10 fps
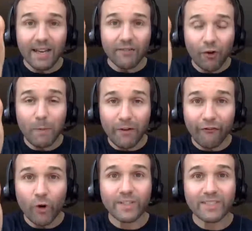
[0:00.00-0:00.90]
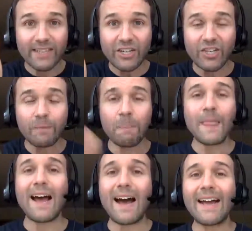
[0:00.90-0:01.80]
for my focus session,
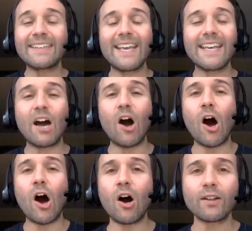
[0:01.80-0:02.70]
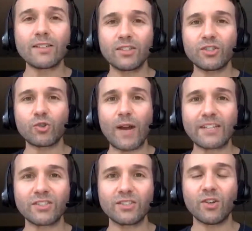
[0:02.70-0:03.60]
I take all
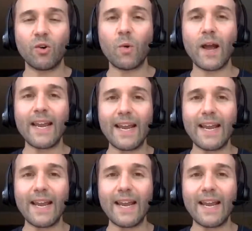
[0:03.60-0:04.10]
distractions away